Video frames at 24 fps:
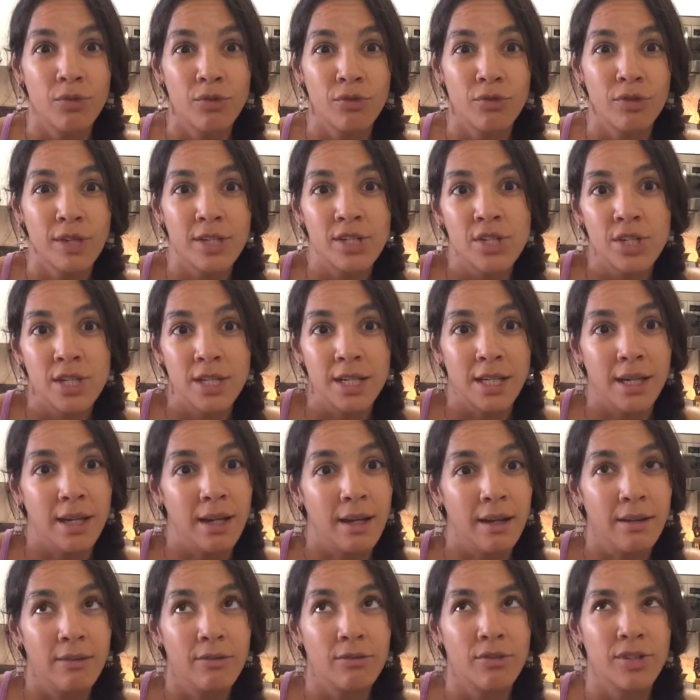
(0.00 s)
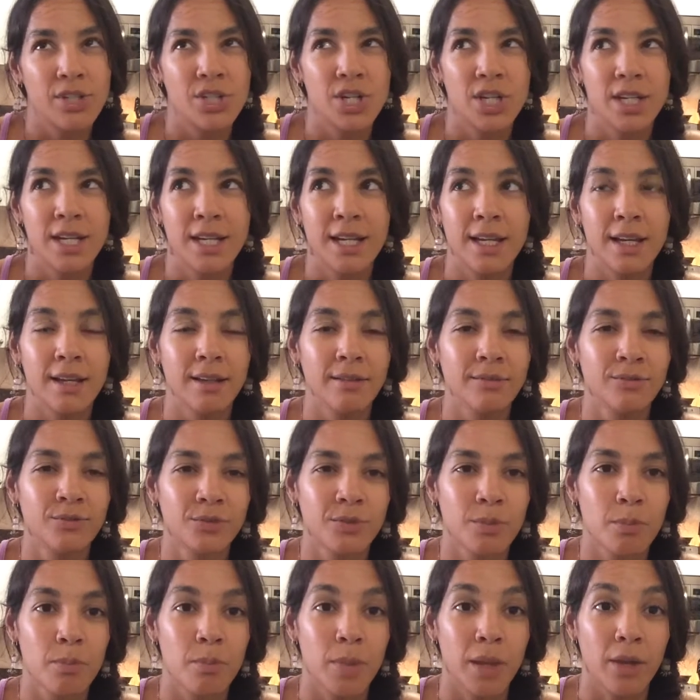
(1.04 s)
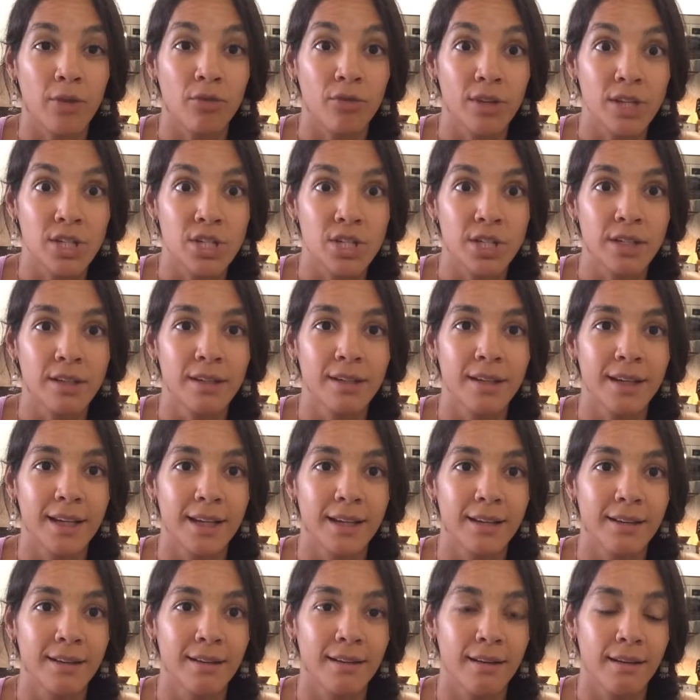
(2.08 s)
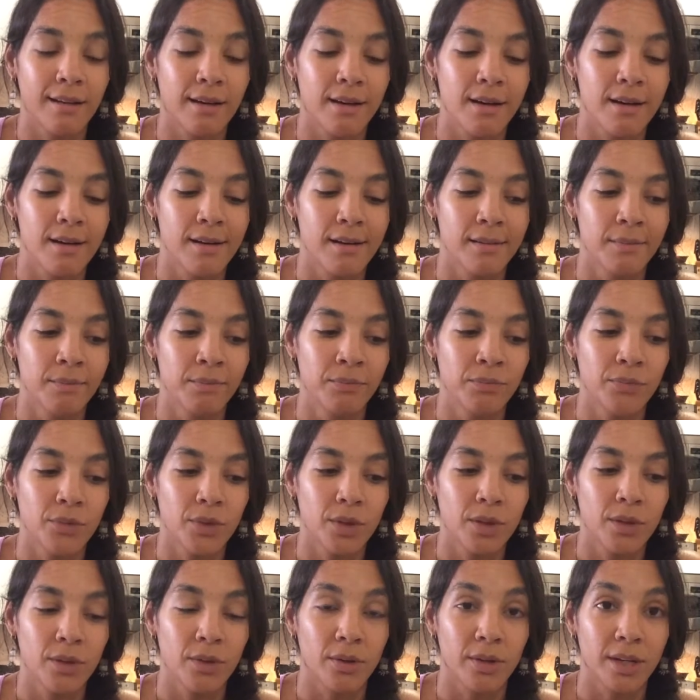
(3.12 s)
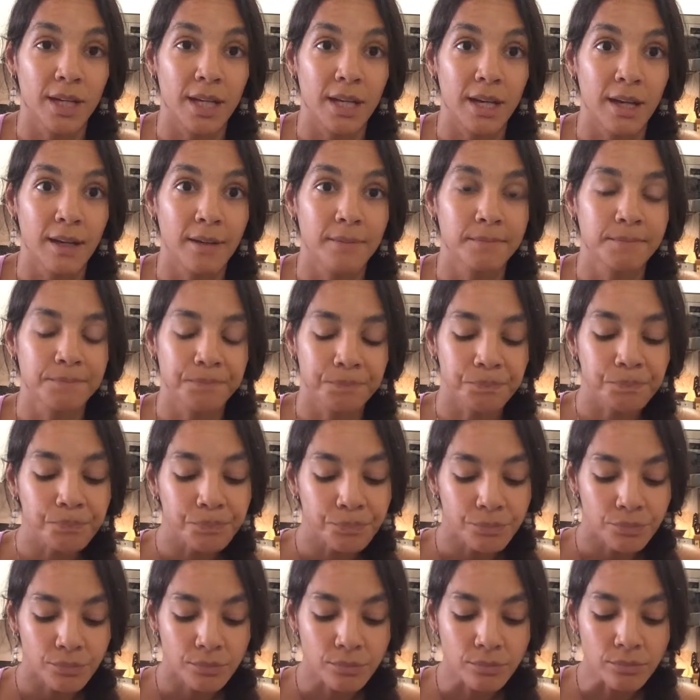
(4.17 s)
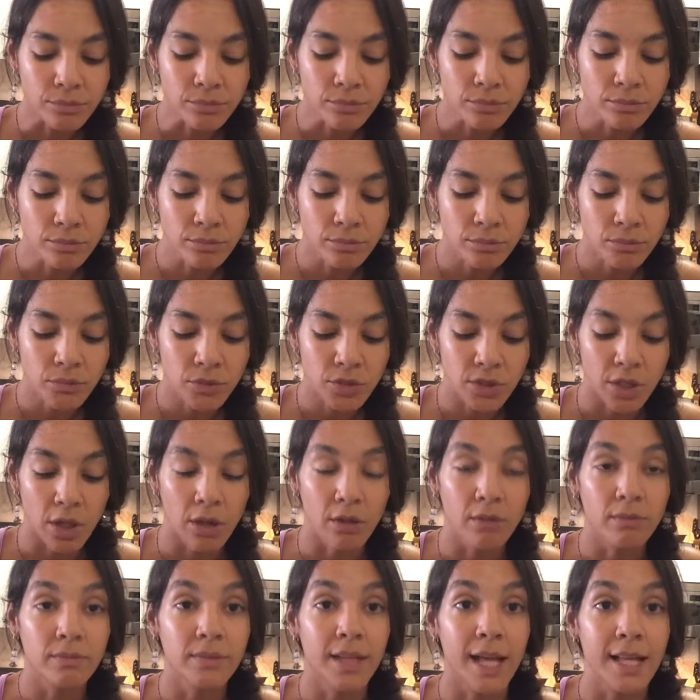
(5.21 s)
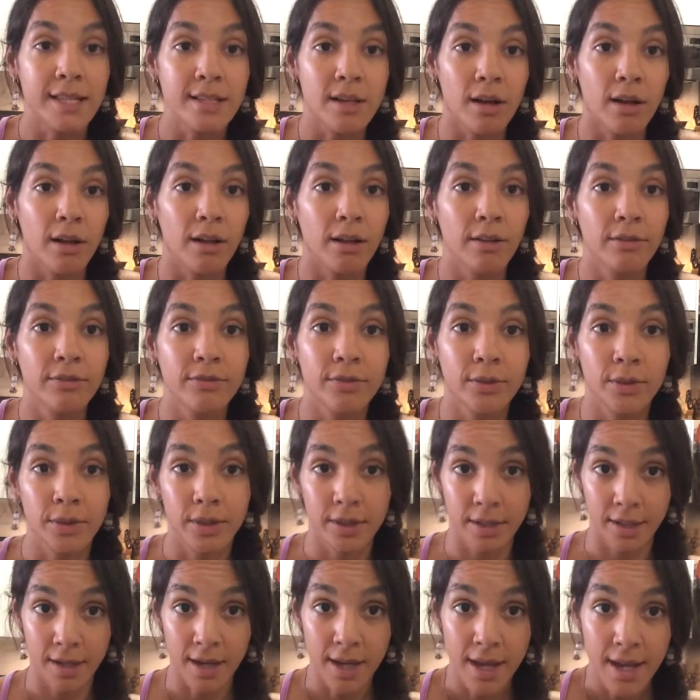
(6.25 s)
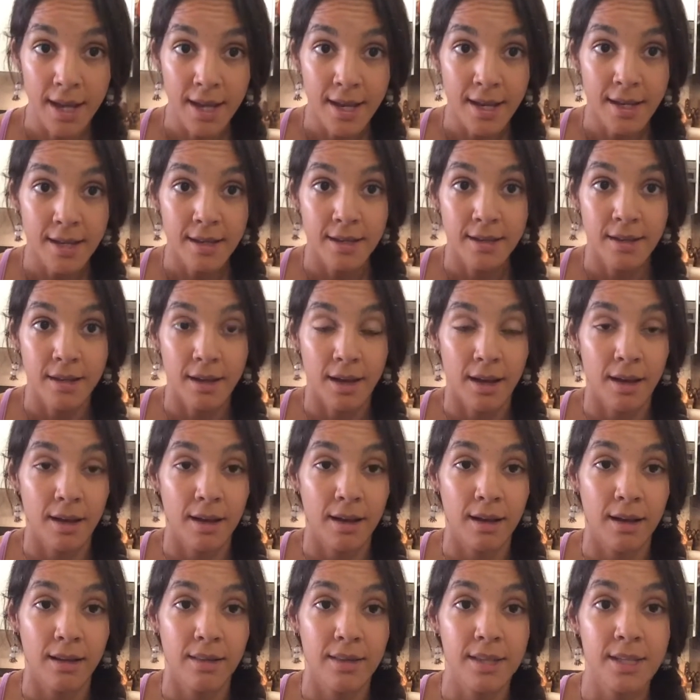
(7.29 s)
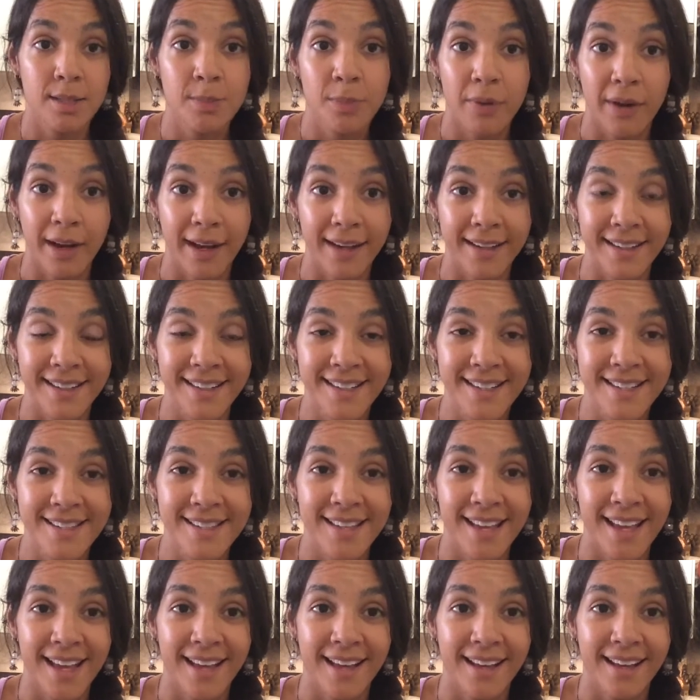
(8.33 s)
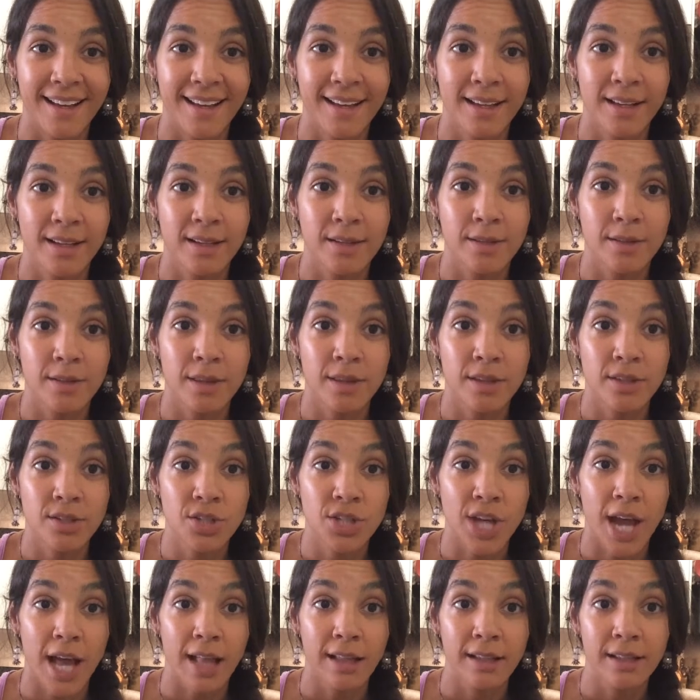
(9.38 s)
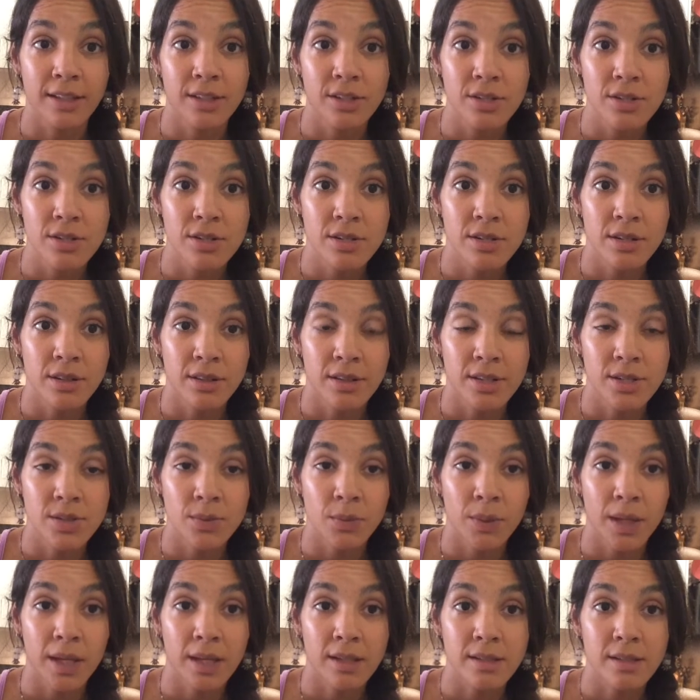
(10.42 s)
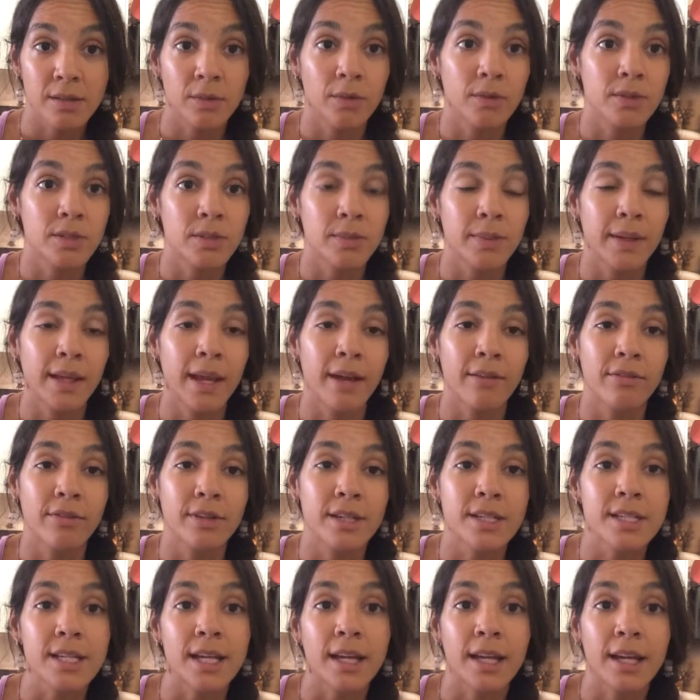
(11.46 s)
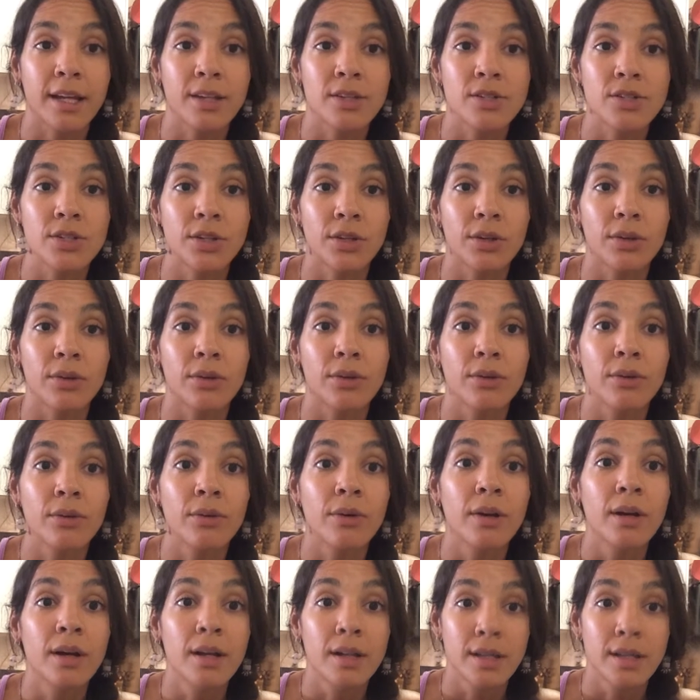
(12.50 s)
rigidity, being rigid in your eating. So that's all for this practice, and the challenge this week is going to be every day to